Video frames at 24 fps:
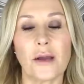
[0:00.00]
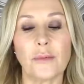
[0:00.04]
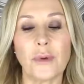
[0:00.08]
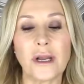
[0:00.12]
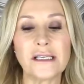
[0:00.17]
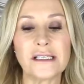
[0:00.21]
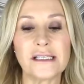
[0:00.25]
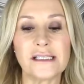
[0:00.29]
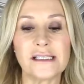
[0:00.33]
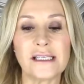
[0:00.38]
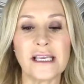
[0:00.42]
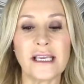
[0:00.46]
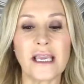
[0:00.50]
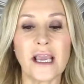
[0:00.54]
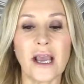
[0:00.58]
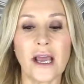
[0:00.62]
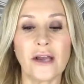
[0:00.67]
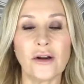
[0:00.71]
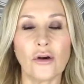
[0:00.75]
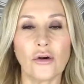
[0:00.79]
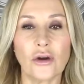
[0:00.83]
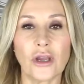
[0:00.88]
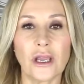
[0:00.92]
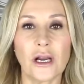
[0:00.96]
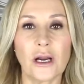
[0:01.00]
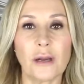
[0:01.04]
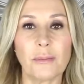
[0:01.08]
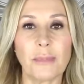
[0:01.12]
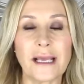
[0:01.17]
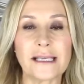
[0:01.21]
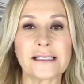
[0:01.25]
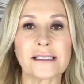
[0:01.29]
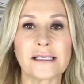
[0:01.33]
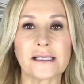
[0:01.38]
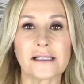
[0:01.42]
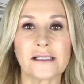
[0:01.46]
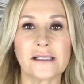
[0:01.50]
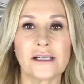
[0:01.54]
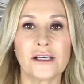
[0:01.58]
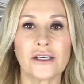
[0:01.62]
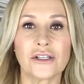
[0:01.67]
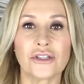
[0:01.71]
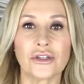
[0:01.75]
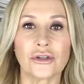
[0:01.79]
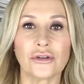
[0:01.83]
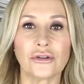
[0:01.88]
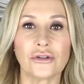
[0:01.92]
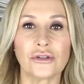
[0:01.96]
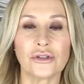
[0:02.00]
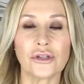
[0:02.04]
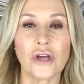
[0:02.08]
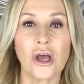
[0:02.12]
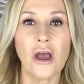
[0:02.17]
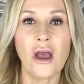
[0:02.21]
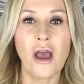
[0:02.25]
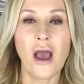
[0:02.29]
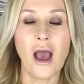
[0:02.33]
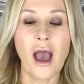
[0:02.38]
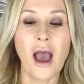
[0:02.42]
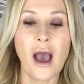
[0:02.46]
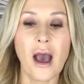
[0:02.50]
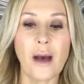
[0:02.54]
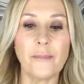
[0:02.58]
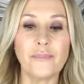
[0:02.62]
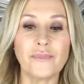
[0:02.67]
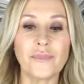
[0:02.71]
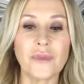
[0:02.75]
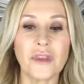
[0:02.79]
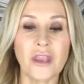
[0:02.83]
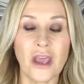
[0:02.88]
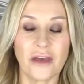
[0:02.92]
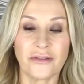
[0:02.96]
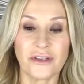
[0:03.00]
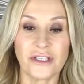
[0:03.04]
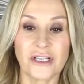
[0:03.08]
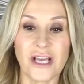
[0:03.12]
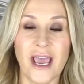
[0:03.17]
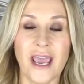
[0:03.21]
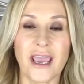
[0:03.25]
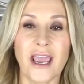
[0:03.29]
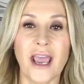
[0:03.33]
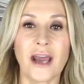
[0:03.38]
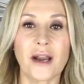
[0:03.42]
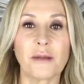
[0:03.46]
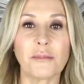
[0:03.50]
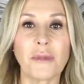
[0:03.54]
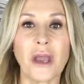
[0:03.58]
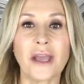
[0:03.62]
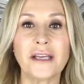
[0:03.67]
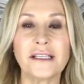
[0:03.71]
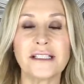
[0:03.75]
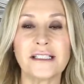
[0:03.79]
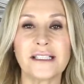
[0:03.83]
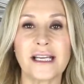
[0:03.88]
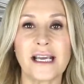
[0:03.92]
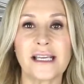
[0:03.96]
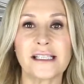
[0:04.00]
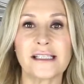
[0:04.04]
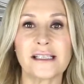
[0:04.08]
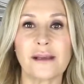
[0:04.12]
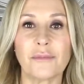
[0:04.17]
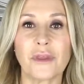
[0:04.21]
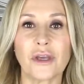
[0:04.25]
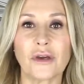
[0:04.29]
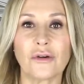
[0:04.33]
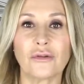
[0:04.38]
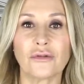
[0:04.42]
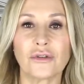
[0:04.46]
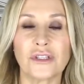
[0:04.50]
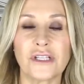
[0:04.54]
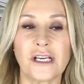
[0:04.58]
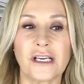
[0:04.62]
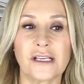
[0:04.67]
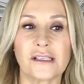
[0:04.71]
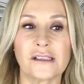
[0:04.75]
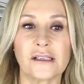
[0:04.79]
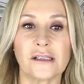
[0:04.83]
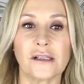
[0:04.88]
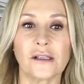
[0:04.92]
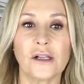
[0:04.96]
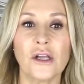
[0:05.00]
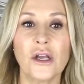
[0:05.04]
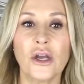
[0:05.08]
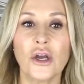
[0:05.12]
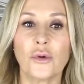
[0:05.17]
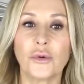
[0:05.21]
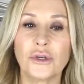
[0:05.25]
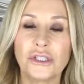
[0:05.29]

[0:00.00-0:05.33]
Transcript: I went to see an ocular plastic surgeon the other day, and I'm going to test something called tixel,